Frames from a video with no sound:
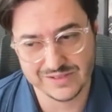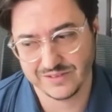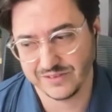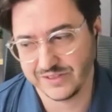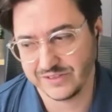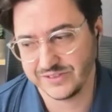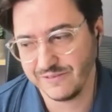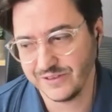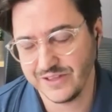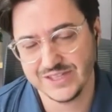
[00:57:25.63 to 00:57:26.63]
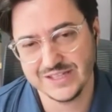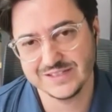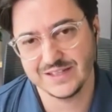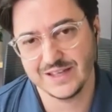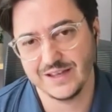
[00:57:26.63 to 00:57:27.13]
There, there are definitely
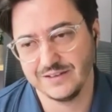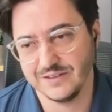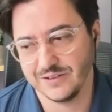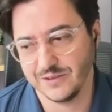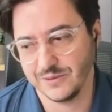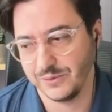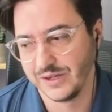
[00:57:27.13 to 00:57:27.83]
things that you know